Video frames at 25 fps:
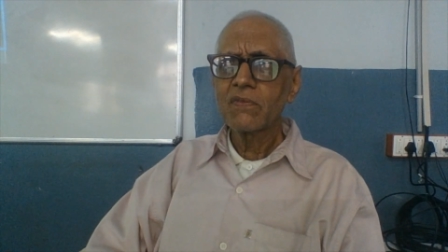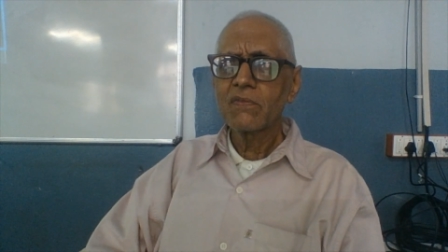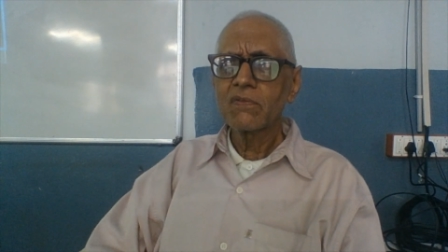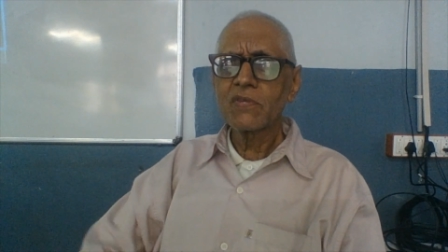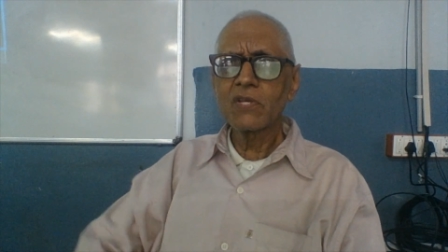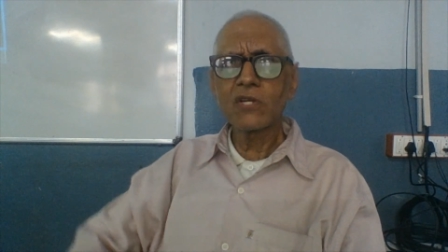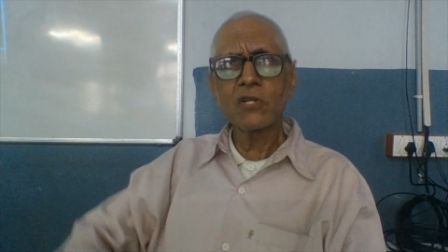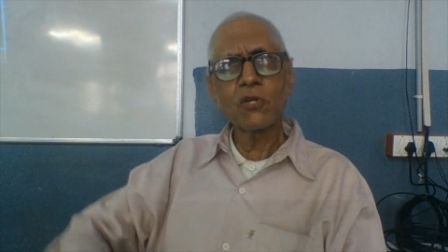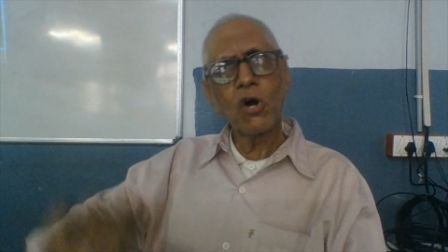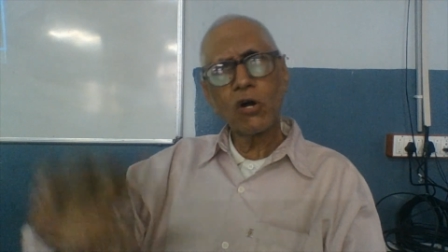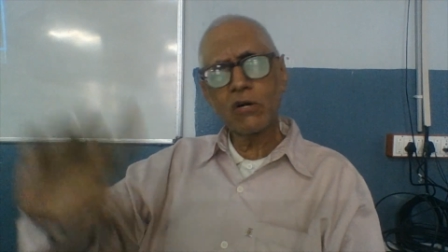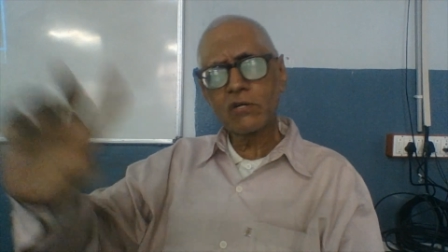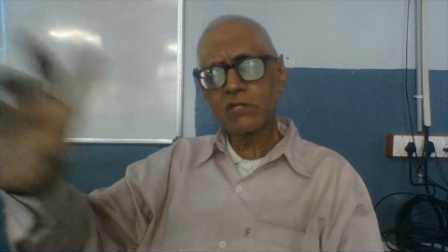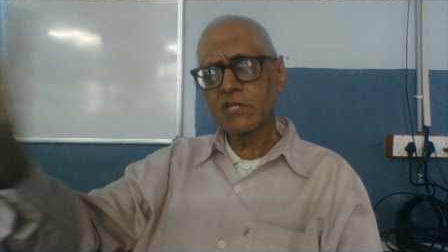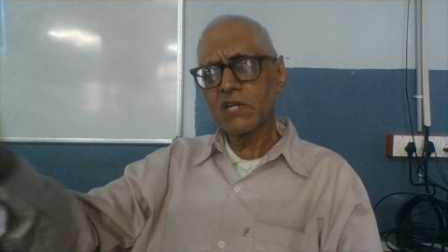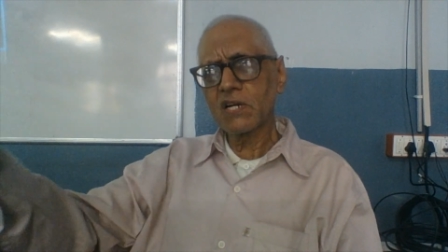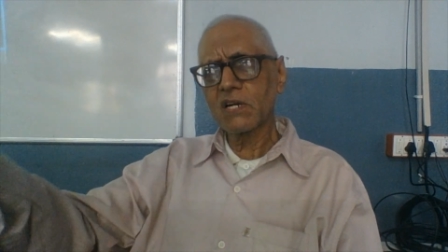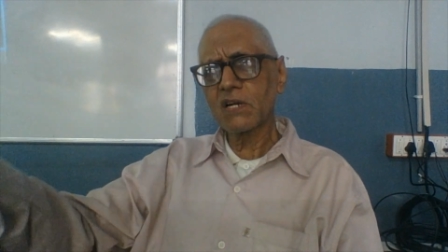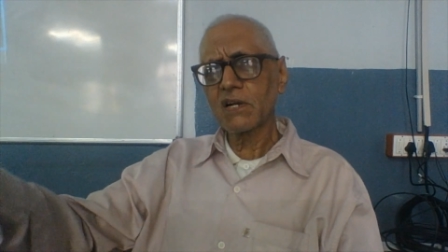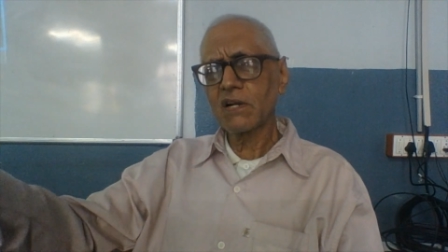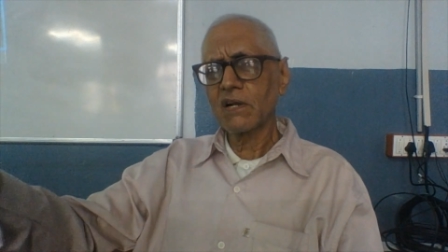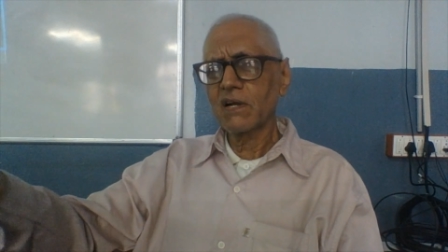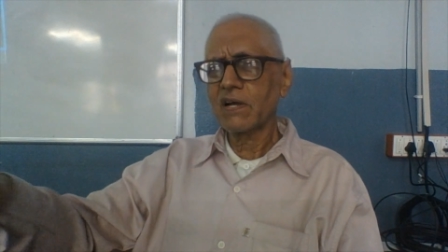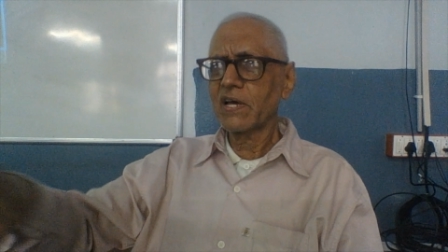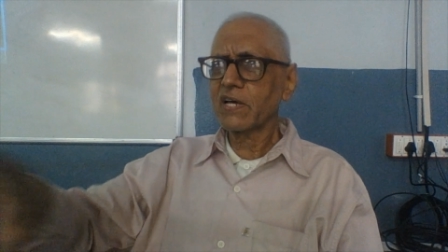The
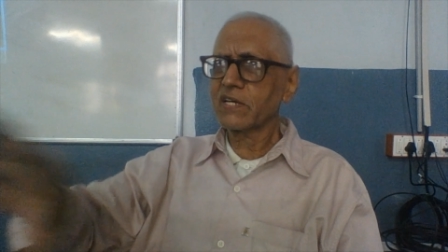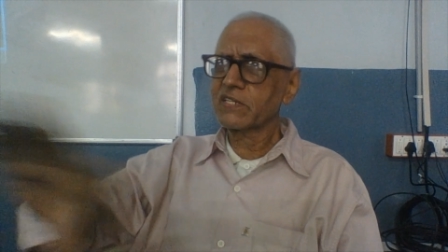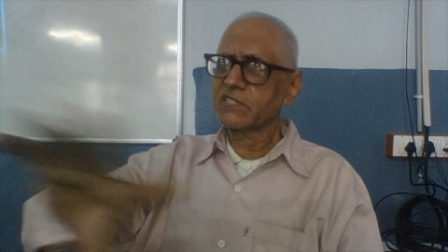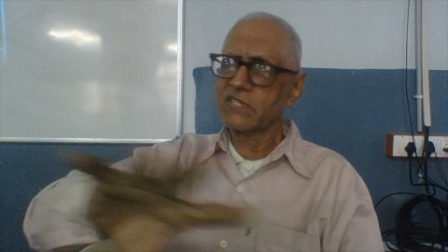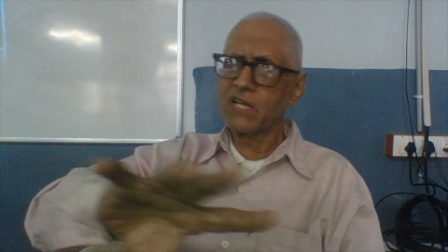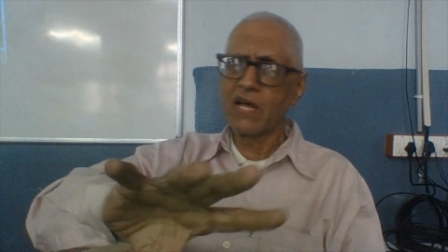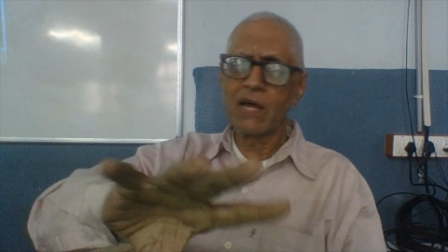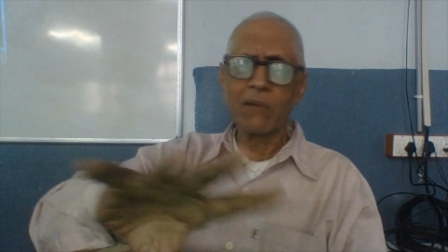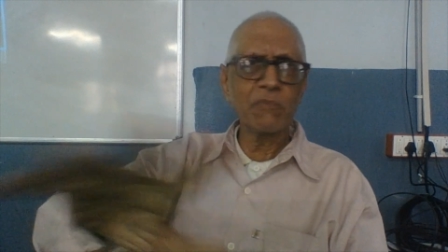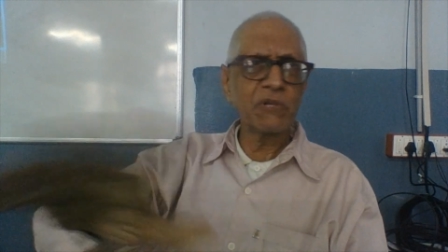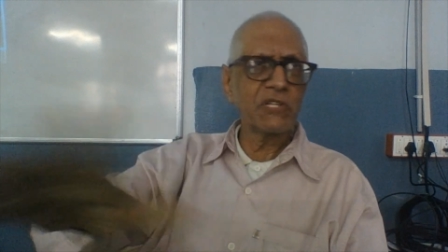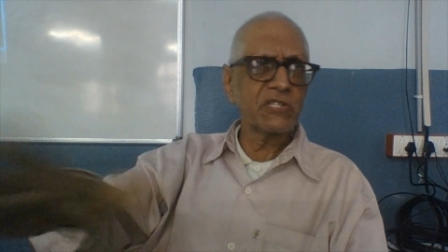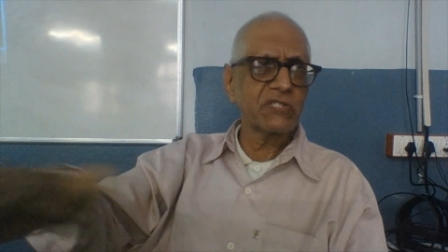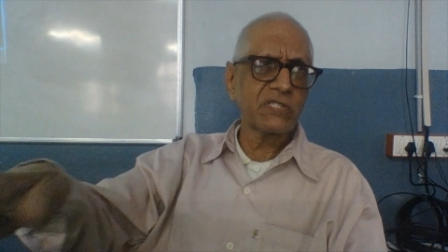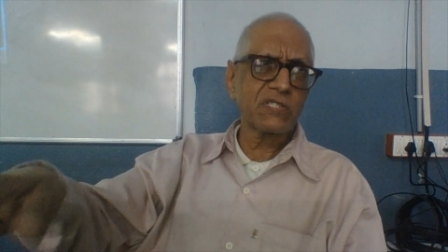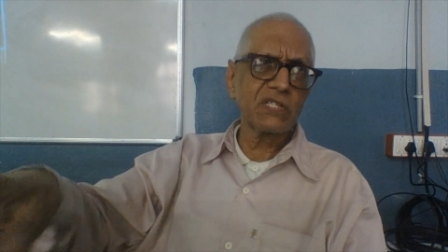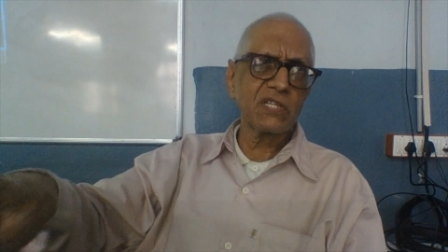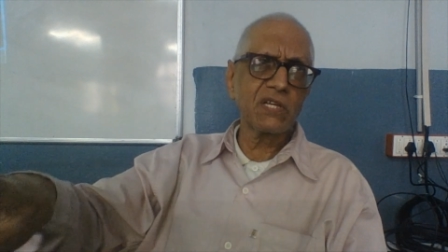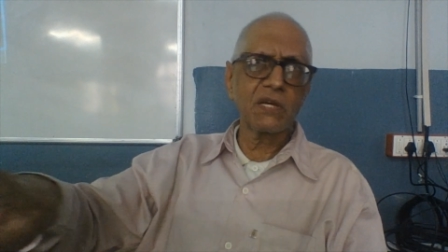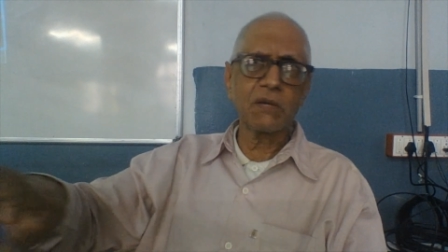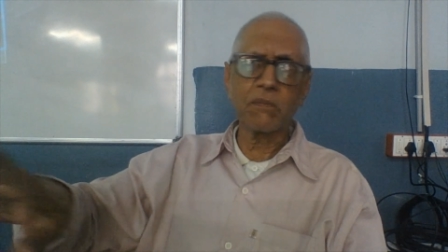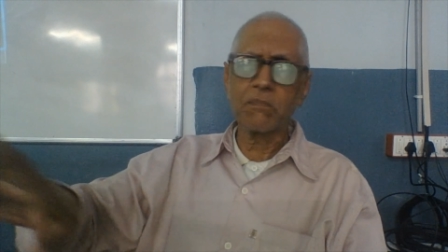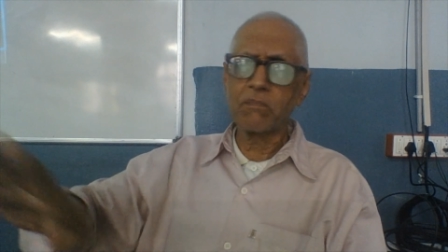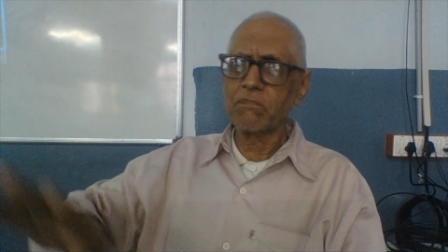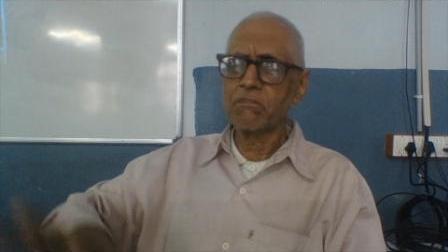doctor examines
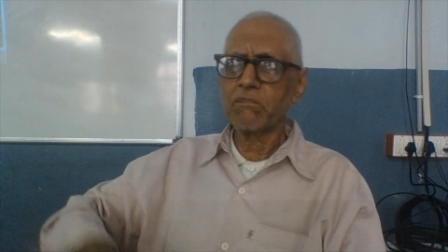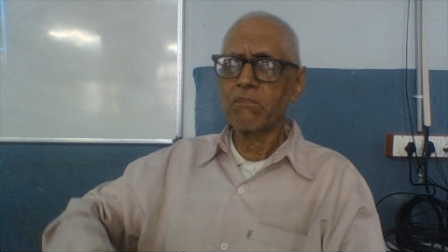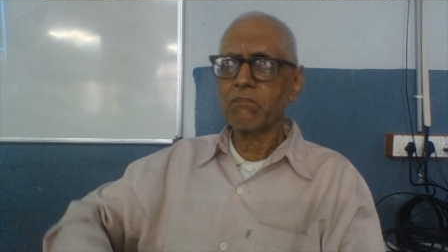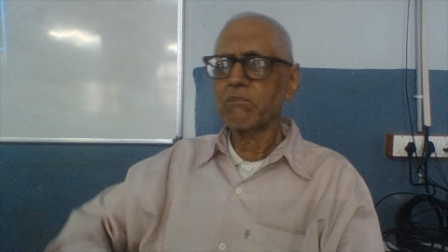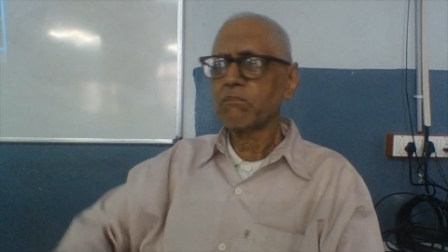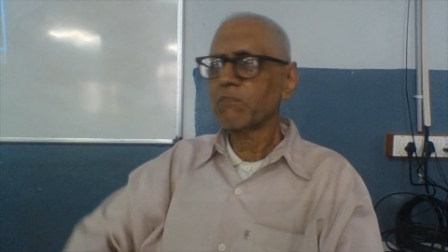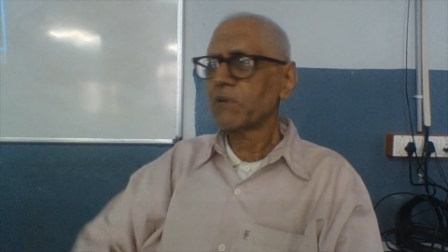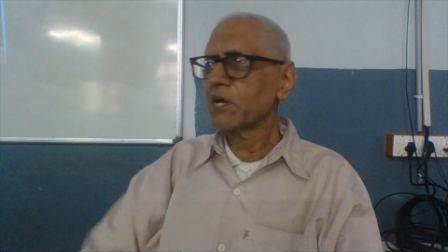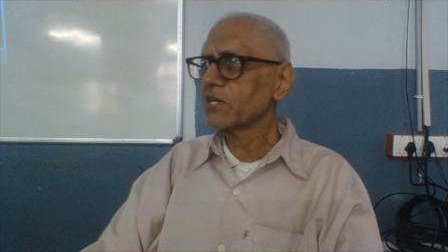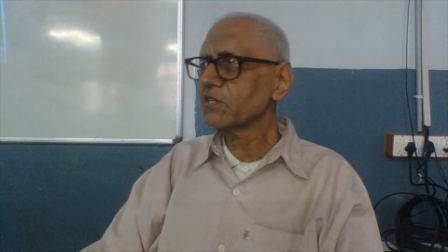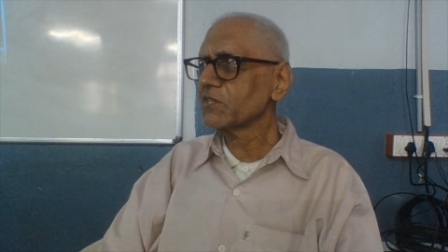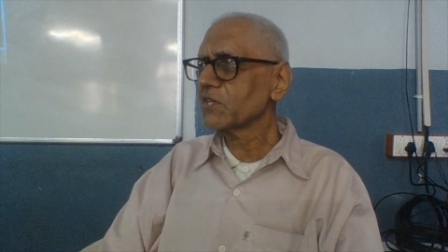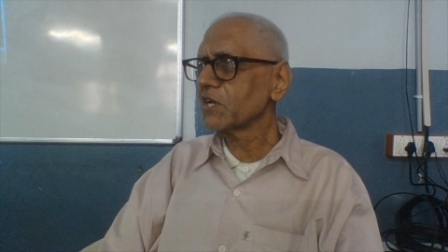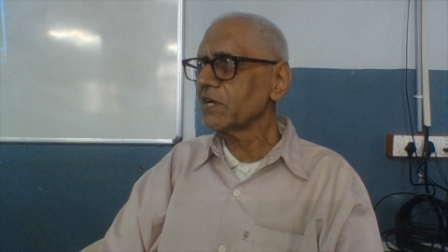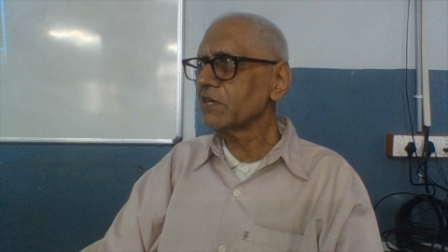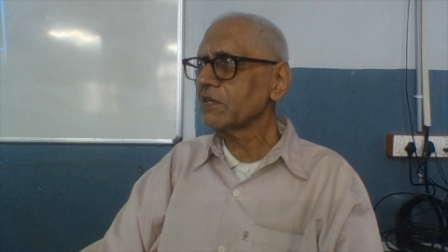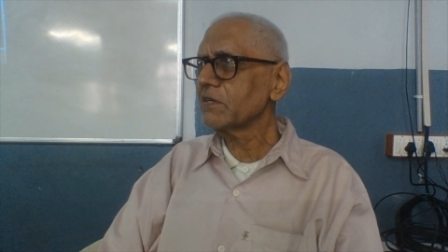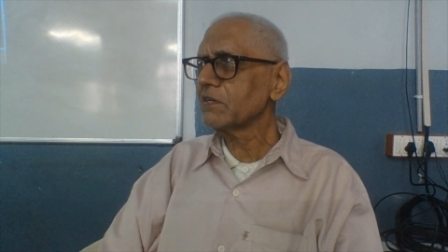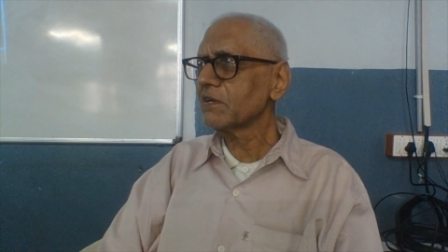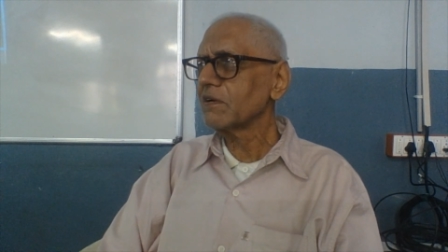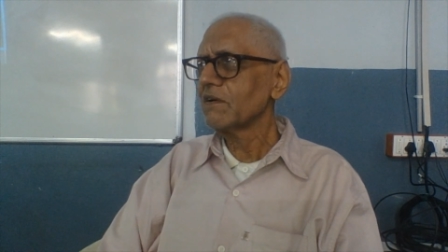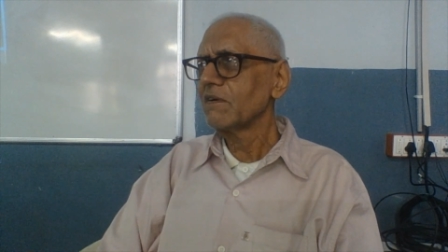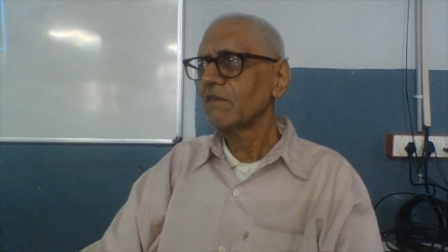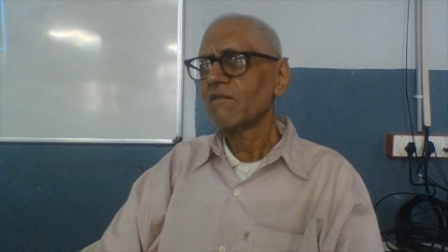the patient.